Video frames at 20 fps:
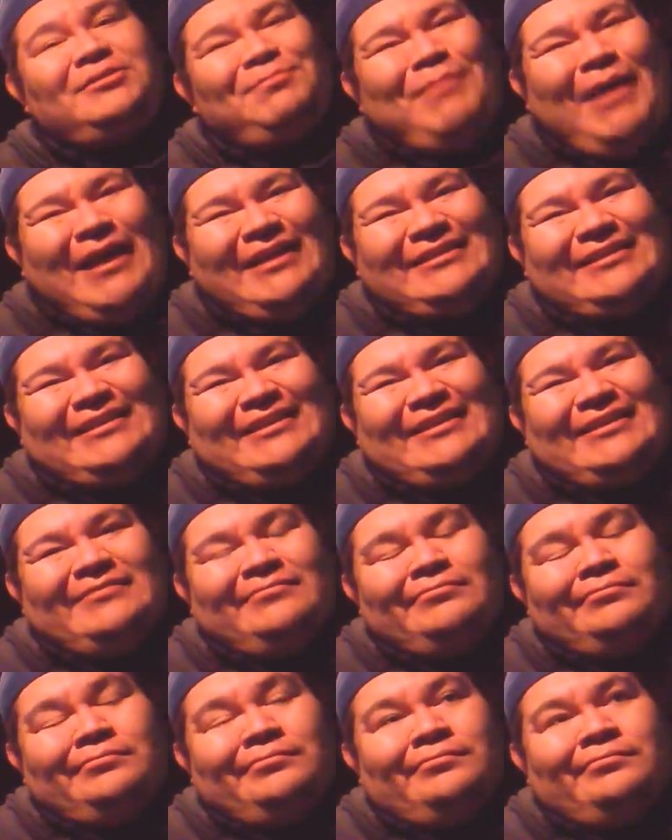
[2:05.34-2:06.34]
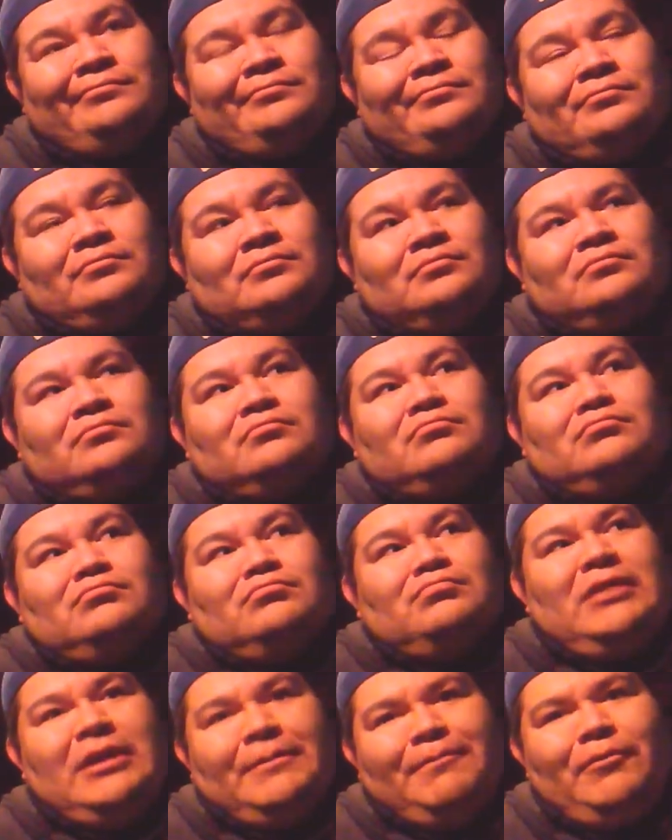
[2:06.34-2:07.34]
expected it.
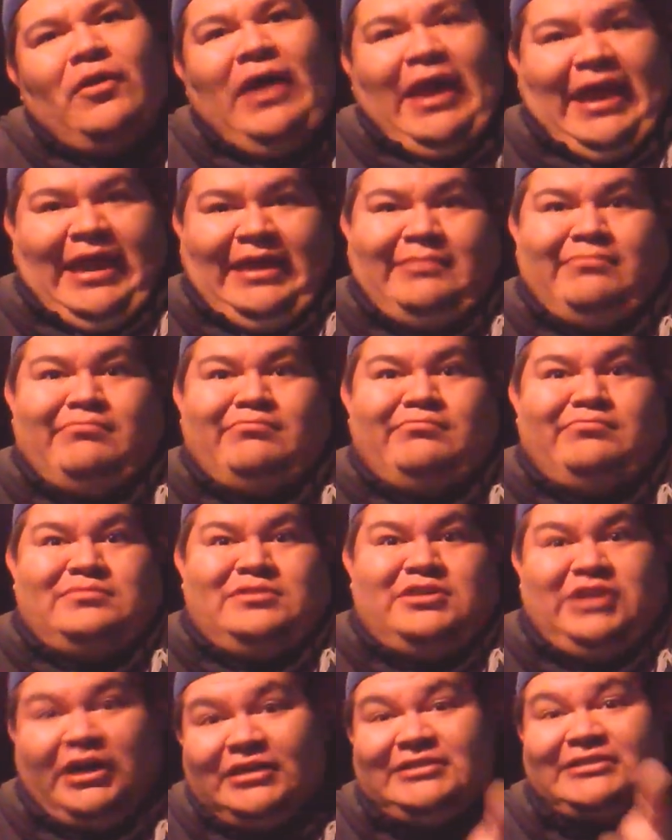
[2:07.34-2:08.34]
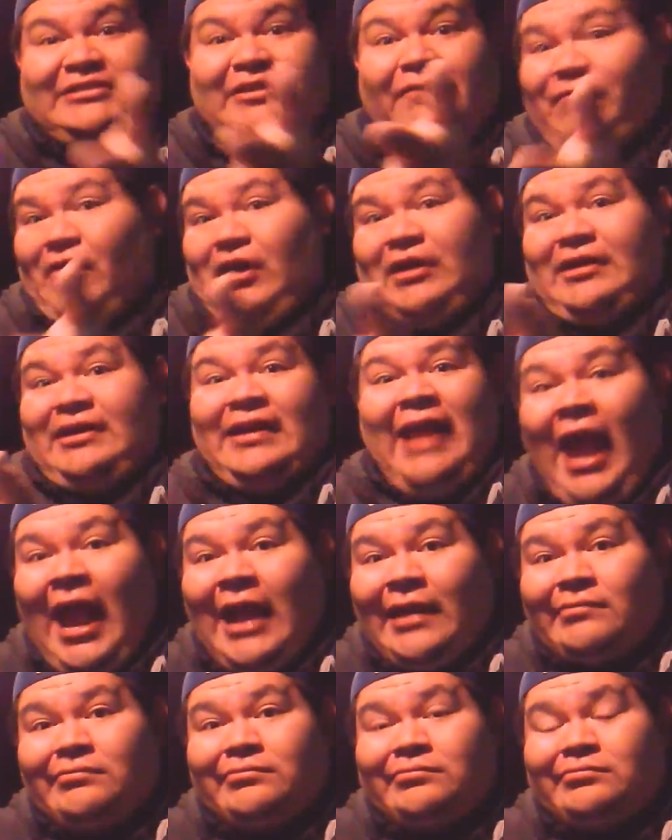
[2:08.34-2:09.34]
People hate just to fucking
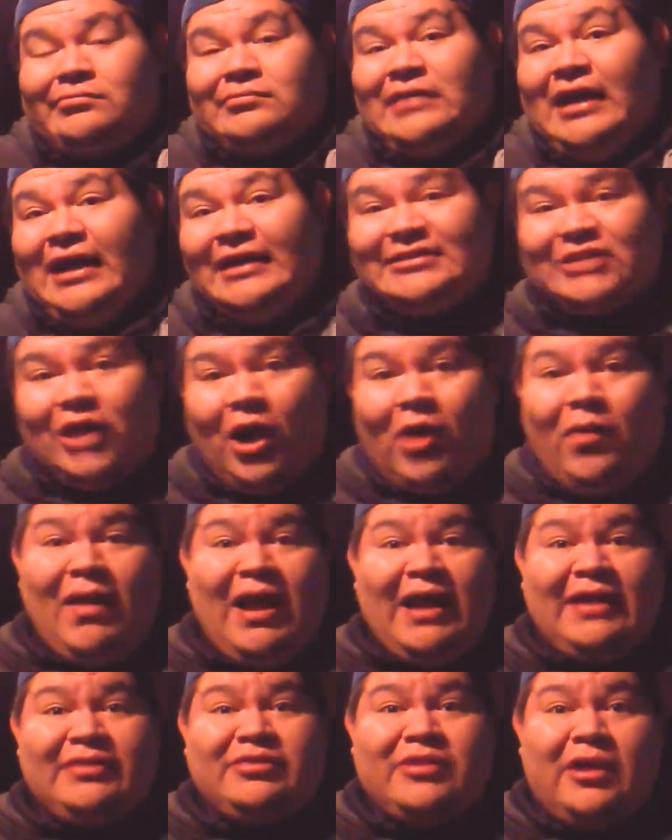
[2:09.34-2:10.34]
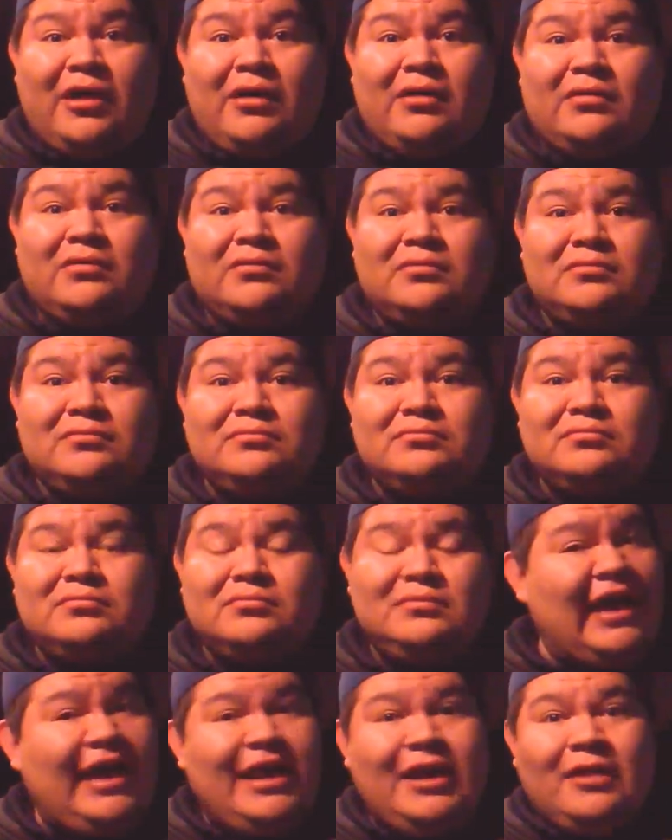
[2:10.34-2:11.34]
hate. It's all right, though.
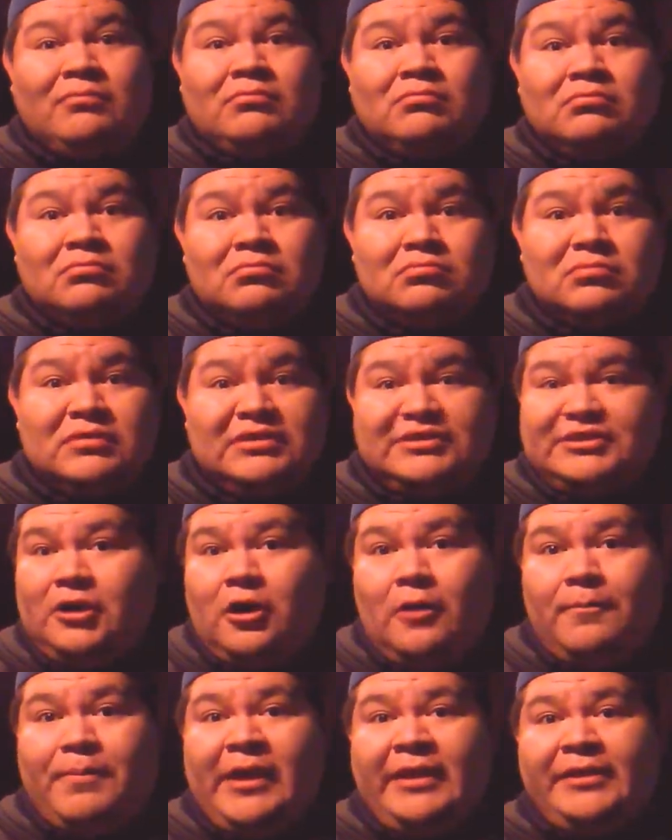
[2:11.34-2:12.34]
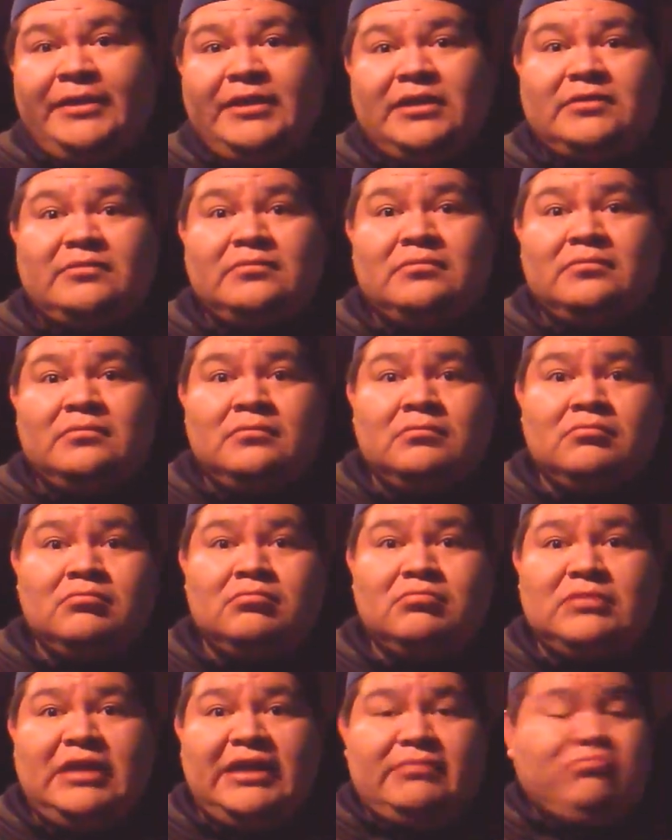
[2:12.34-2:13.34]
Let them. It's their opinion.
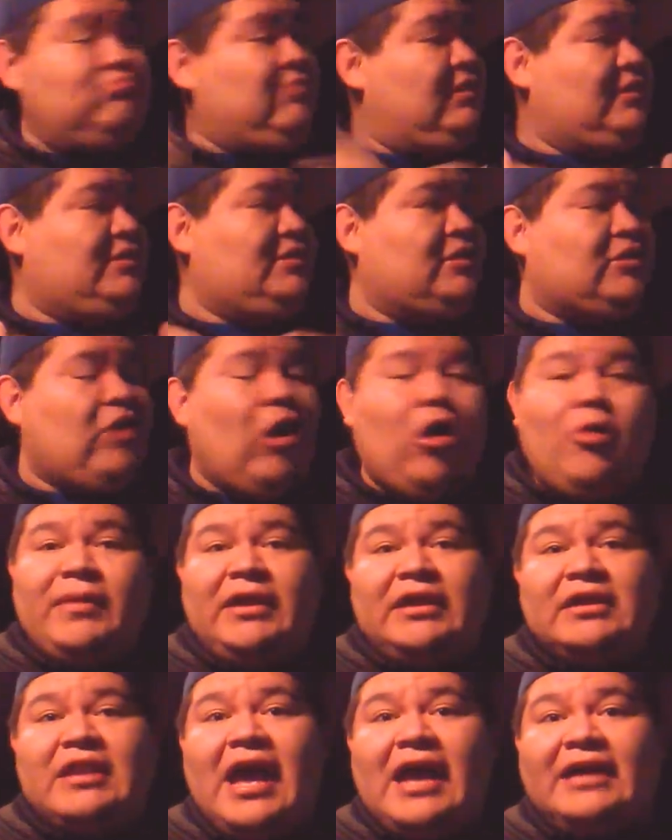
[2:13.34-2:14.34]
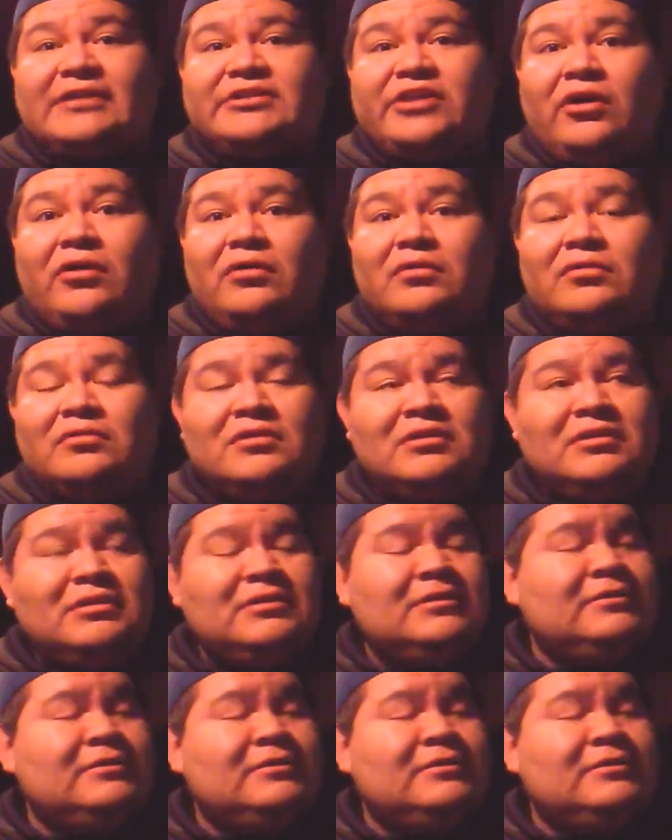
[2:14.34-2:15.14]
They, they can call me an asshole.